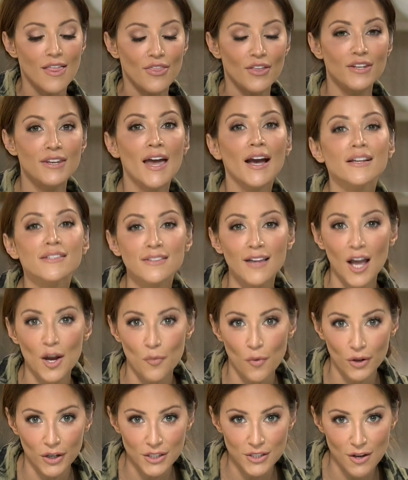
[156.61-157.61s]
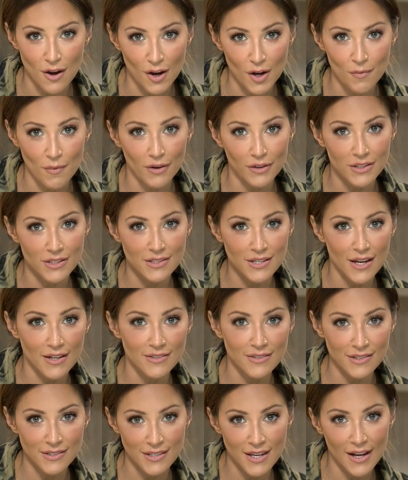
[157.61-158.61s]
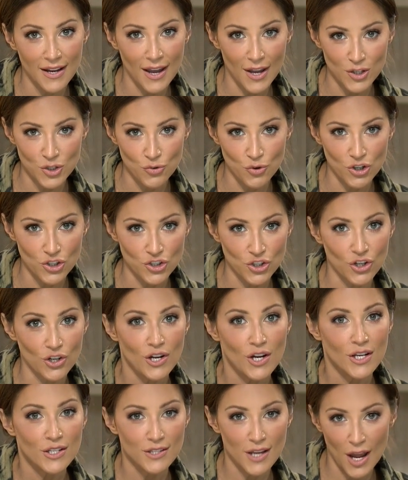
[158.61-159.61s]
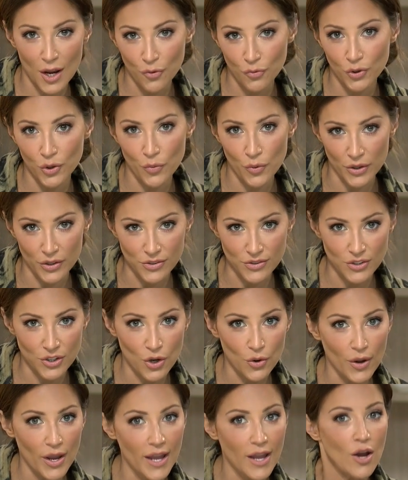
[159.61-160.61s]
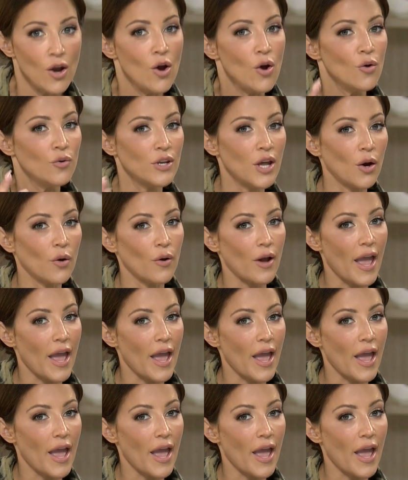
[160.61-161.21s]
The next guy I want to talk about is Texas Tech edge rusher Tyree Wilson. Okay, now